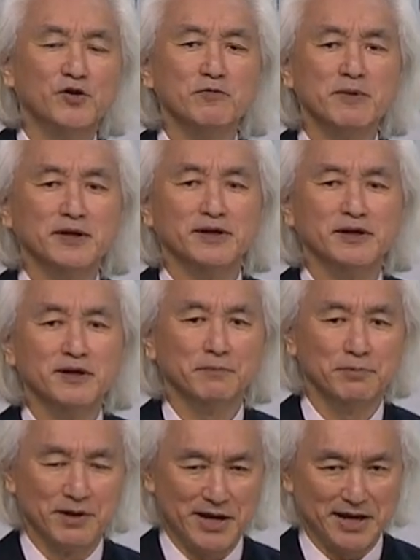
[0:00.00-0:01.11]
human
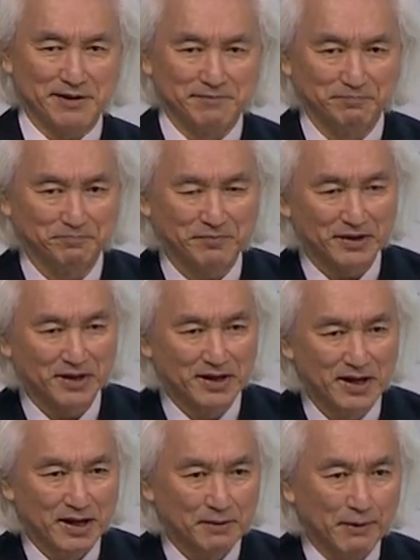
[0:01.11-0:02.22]
brain.
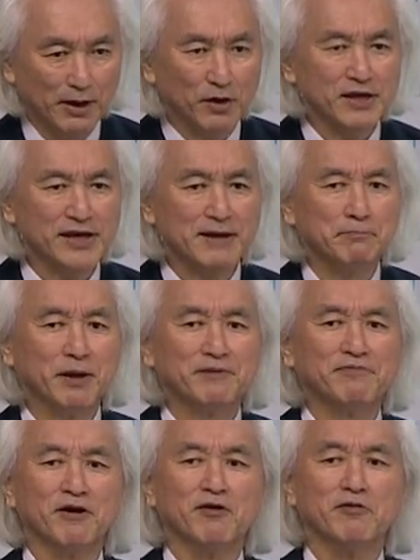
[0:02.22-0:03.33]
By looking at blood
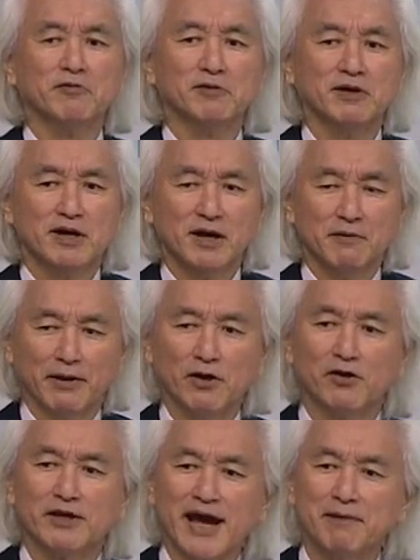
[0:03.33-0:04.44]
flow, by
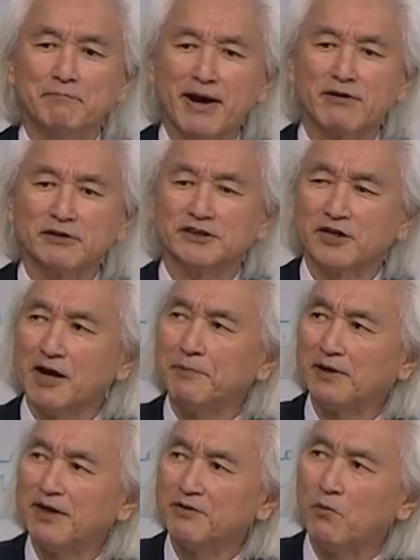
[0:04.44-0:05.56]
looking at
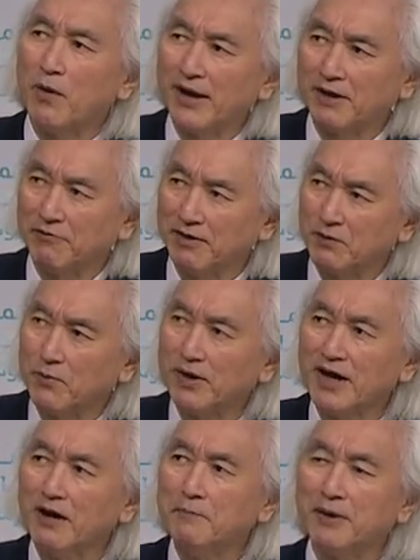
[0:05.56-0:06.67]
microscopically the wiring, we're
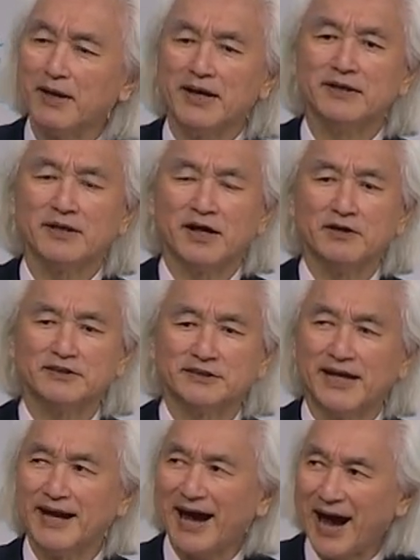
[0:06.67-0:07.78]
now beginning to
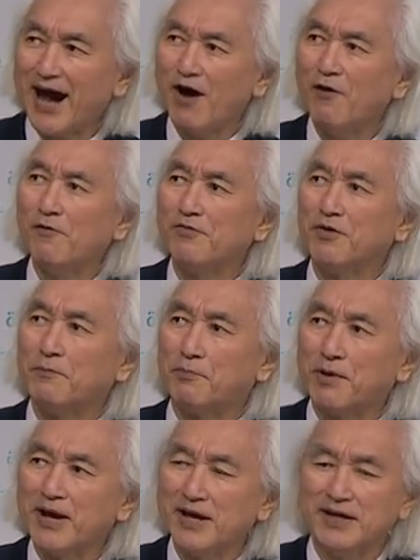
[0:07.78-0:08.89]
understand how the
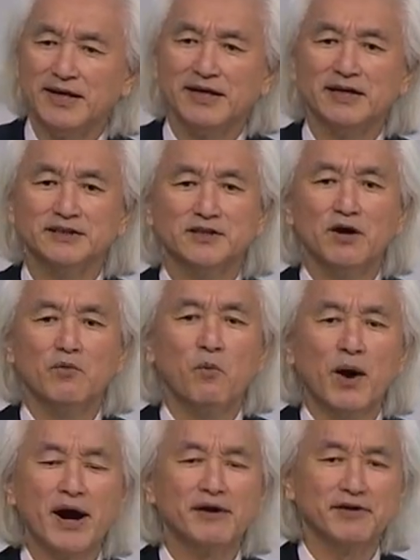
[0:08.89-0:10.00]
brain is
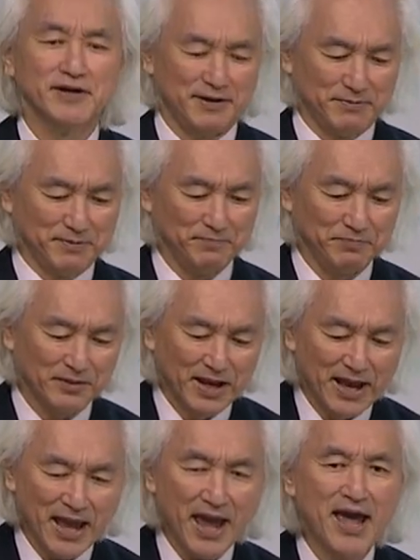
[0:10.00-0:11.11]
wired up.
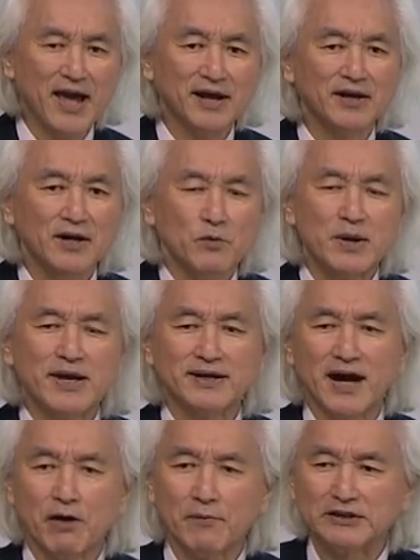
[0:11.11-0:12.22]
And we can
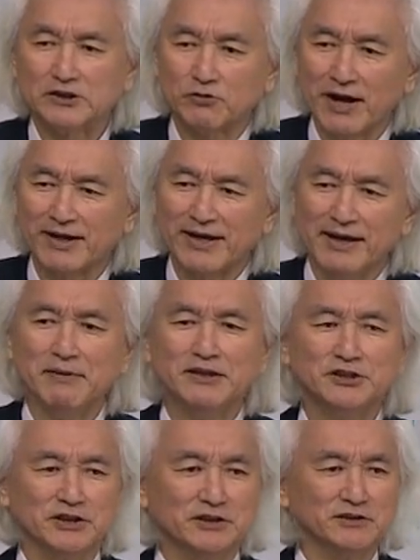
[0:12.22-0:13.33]
now extract
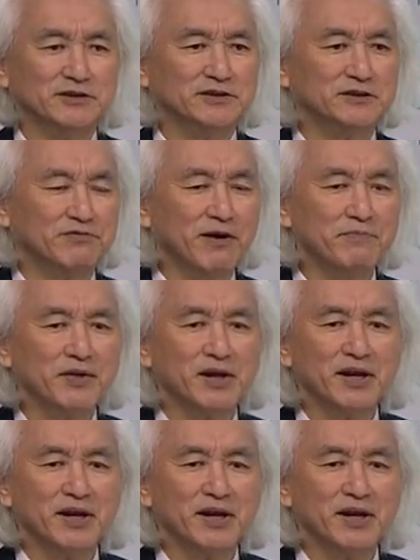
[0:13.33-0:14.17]
images from the